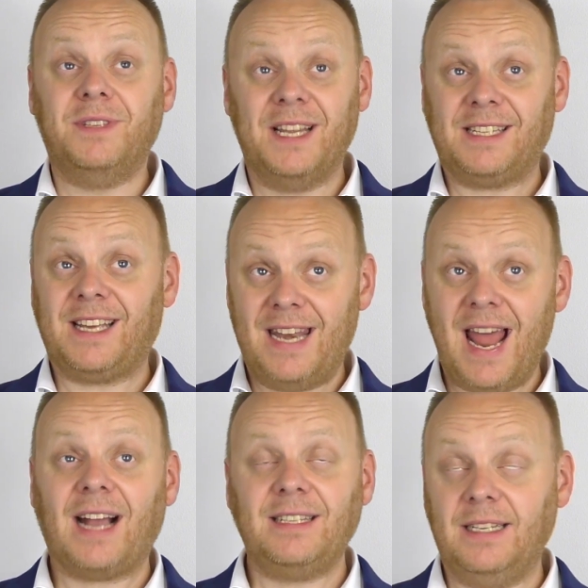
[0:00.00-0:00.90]

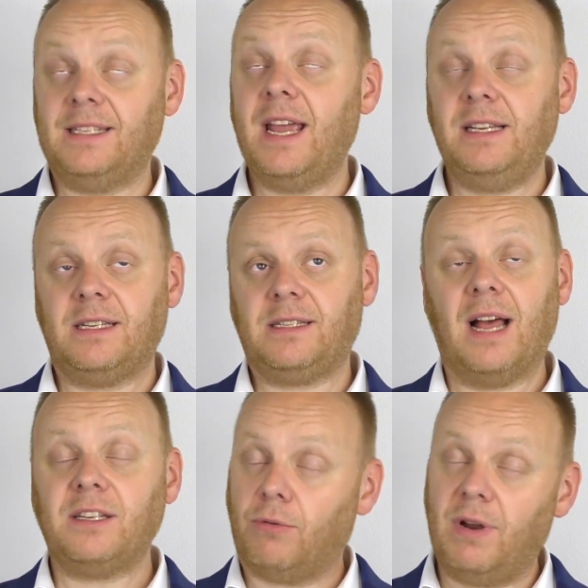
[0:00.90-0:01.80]
disconnected data
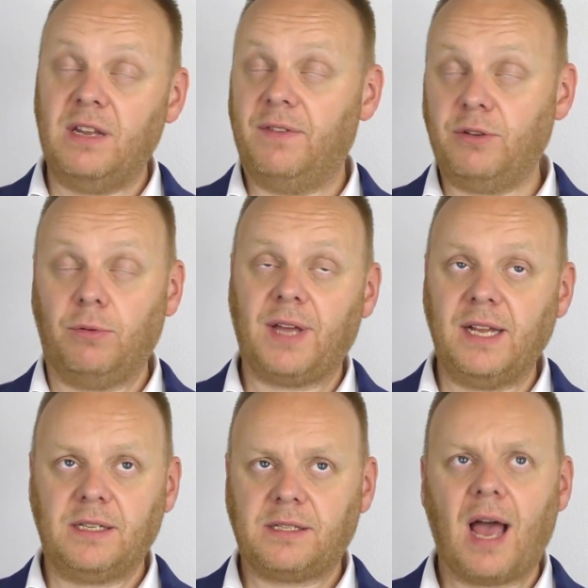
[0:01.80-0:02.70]
sets or individual
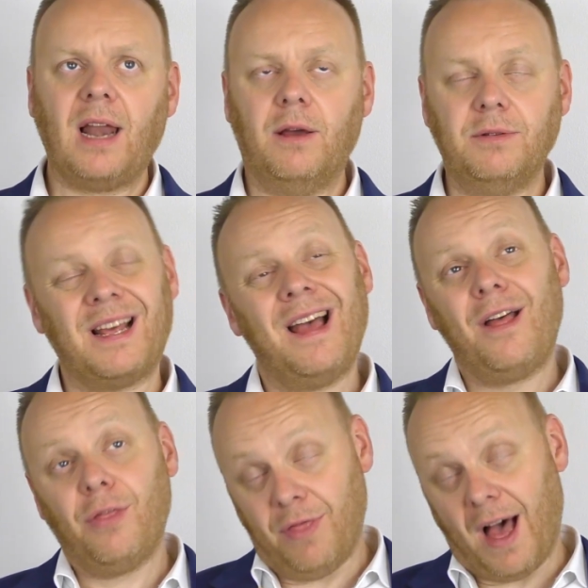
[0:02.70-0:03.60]
data silos,
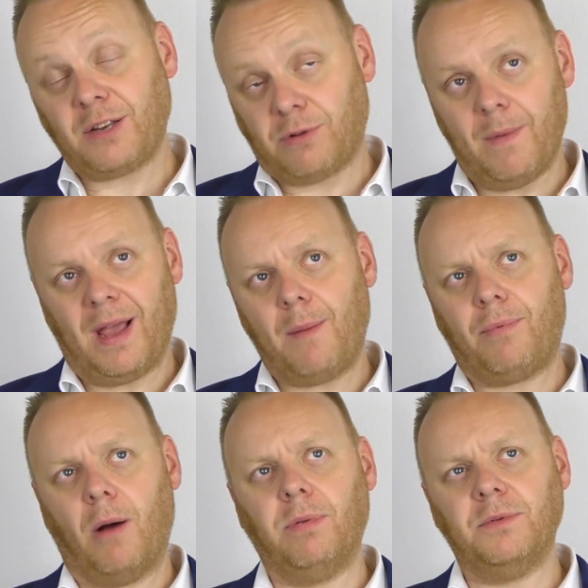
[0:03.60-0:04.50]
that's where we get
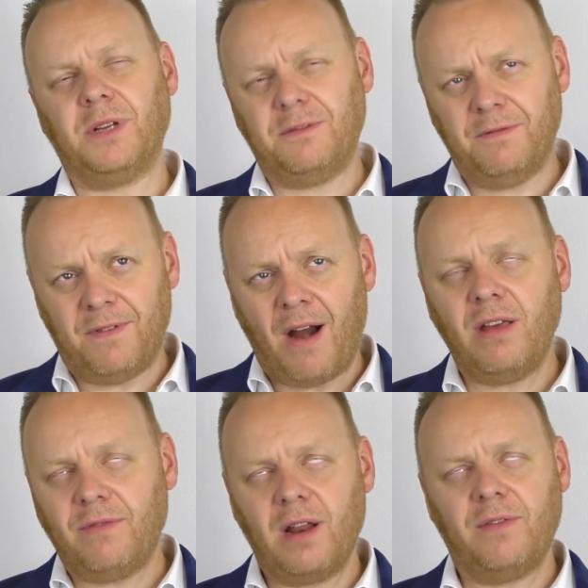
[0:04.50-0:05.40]
problems. It's
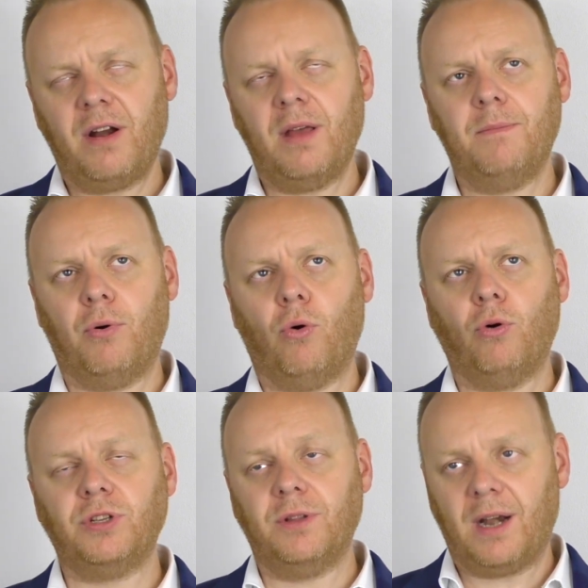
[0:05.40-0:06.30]
very, very, very
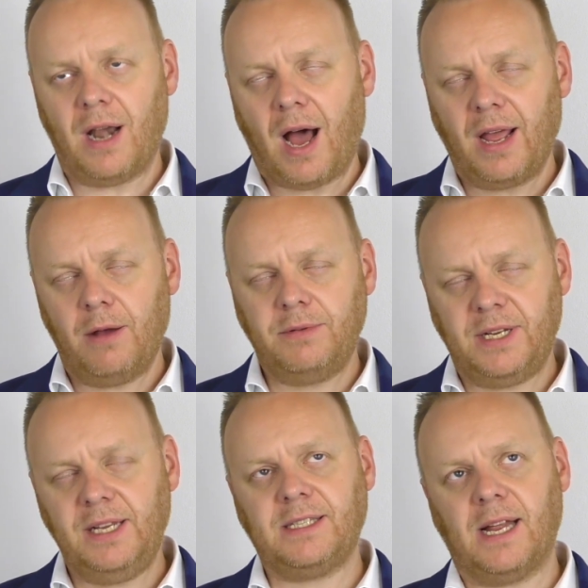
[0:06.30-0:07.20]
important that an
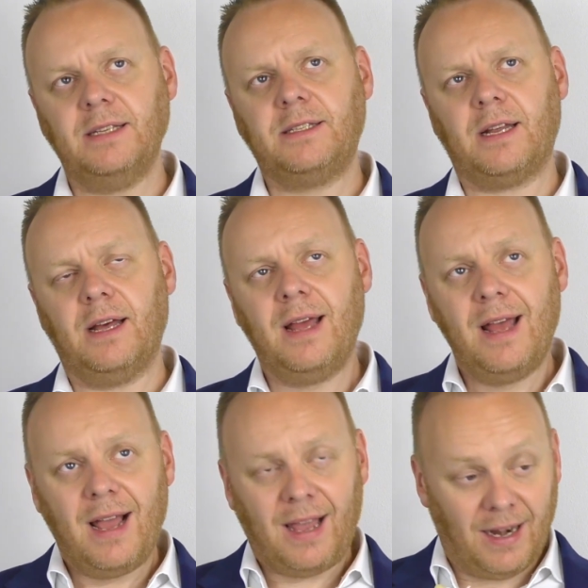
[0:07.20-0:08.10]
IoT sensor
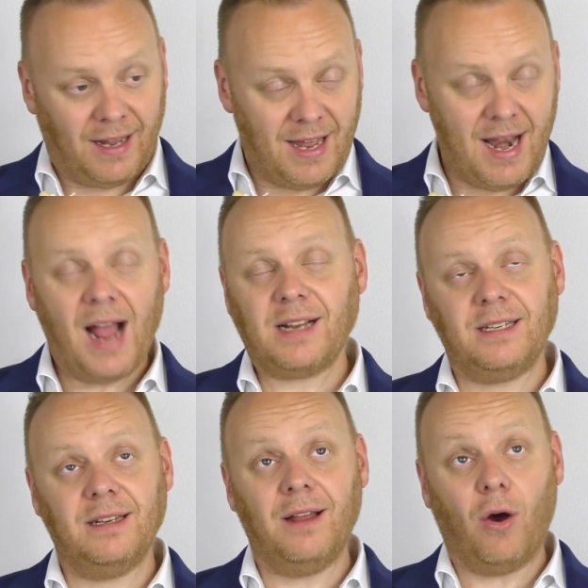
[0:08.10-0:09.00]
can
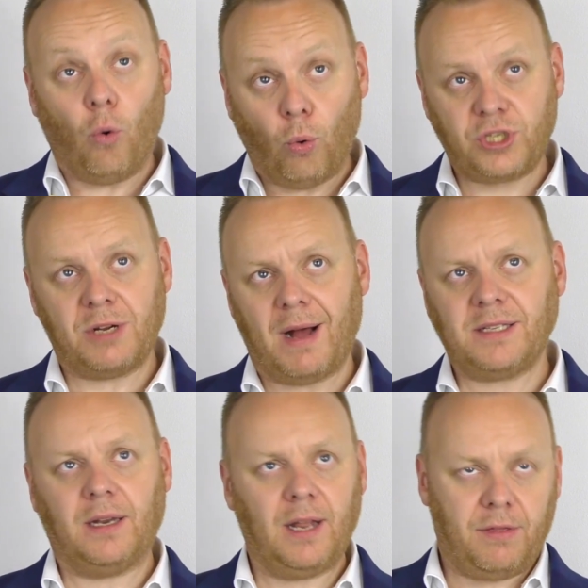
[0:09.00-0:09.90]
connect
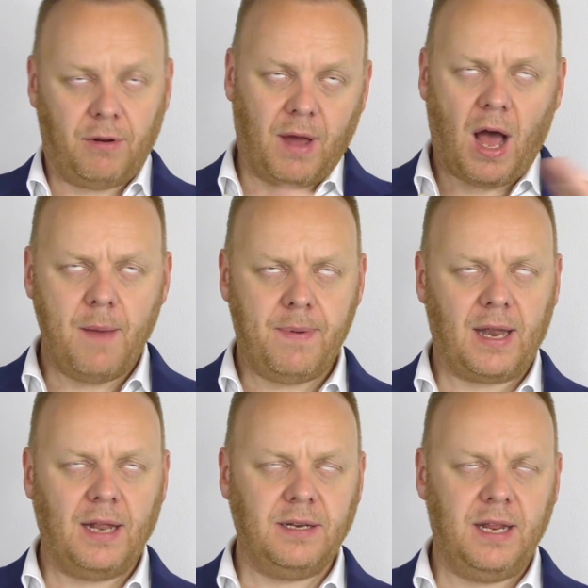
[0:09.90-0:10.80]
automatically through the
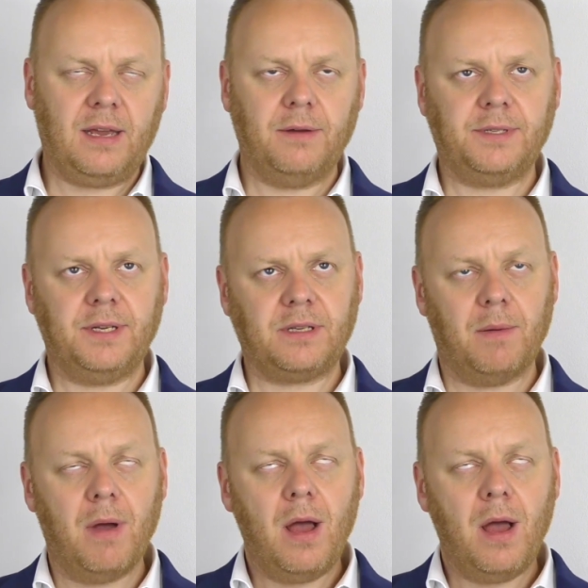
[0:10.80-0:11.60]
hyperconnected ecosystem